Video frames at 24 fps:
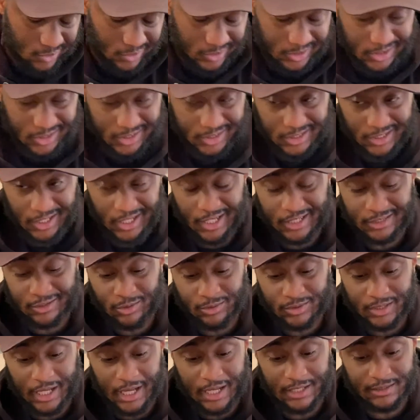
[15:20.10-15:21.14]
shit,
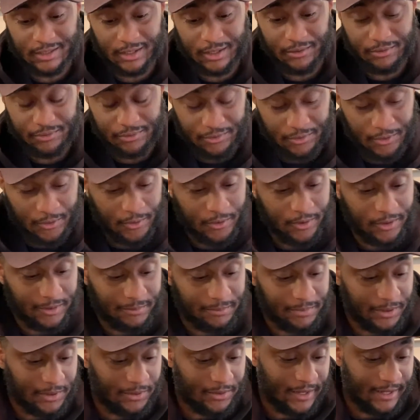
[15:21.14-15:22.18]
2004,
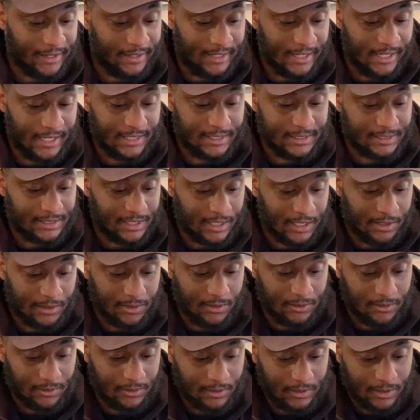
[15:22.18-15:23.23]
bro. And these
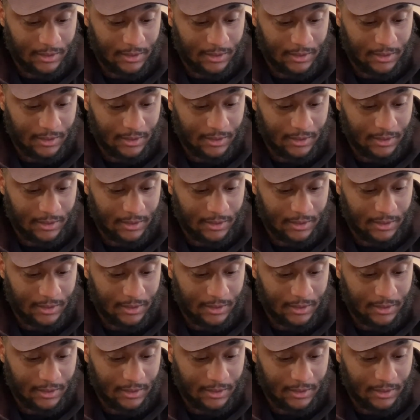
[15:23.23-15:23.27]
still